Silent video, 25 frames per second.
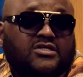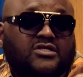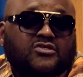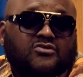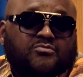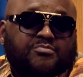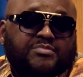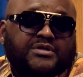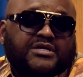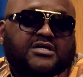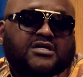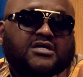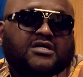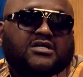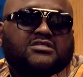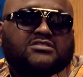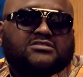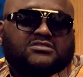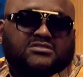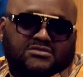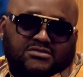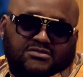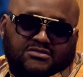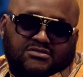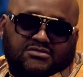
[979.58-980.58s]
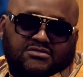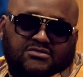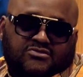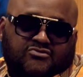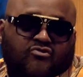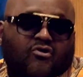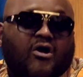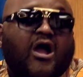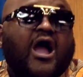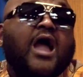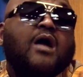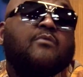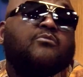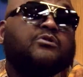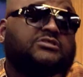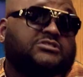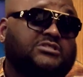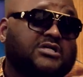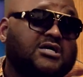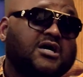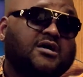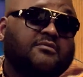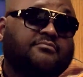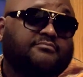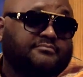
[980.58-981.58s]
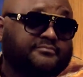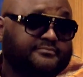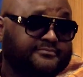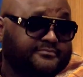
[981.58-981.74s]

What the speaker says: because crime was up.